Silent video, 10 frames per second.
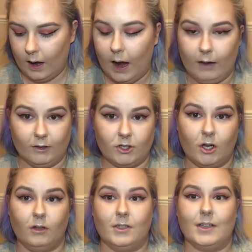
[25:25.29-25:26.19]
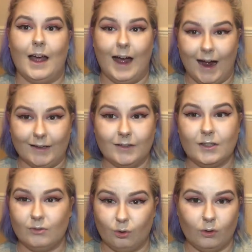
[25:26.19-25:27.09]
eyelash colours and
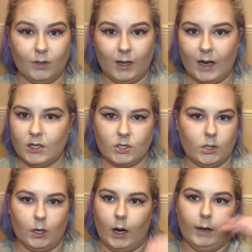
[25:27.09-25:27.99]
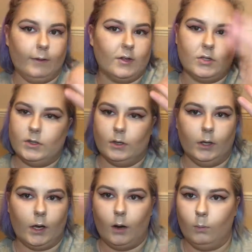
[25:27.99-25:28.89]
the roller lash, your eyelashes are
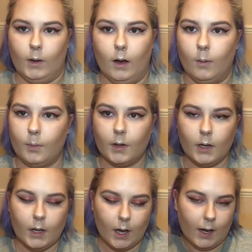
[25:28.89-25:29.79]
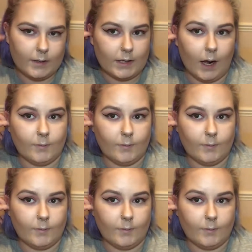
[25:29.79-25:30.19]
like a way up, and it's